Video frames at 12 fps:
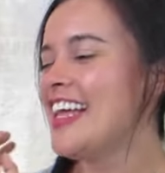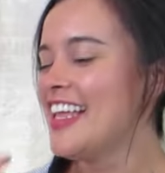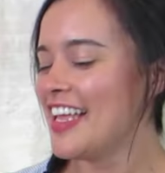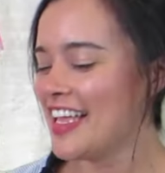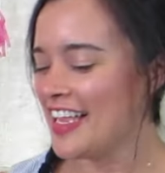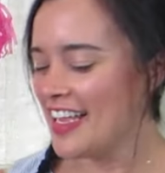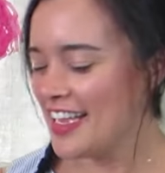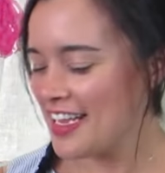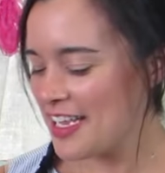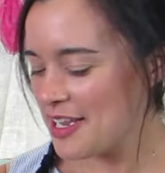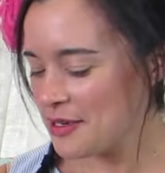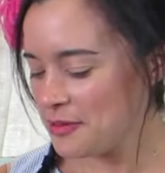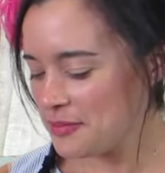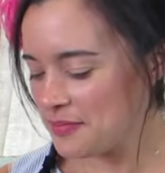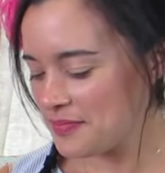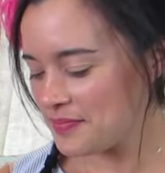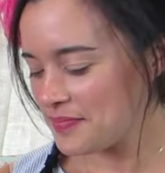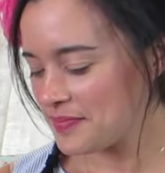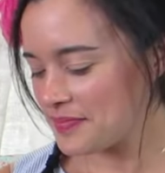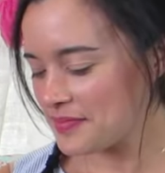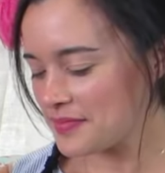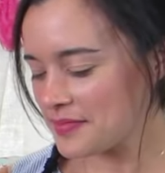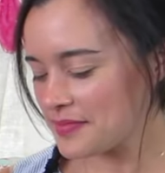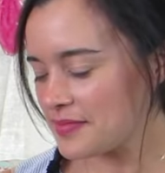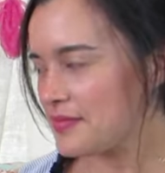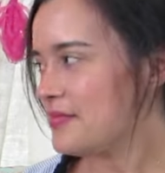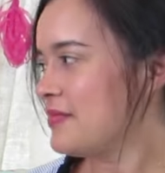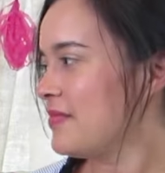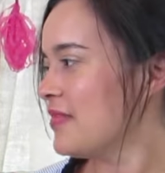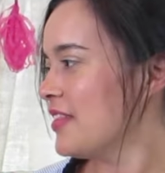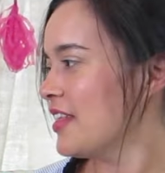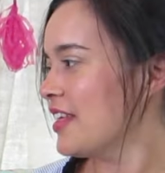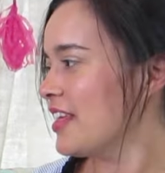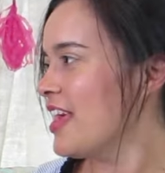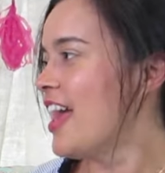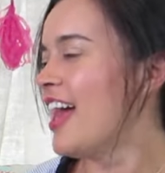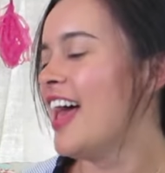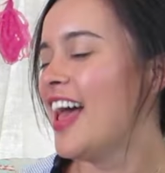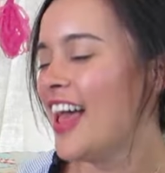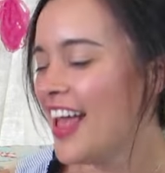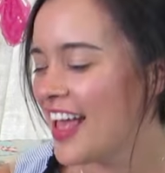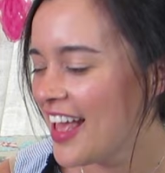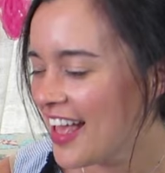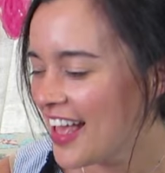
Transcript: [no speech]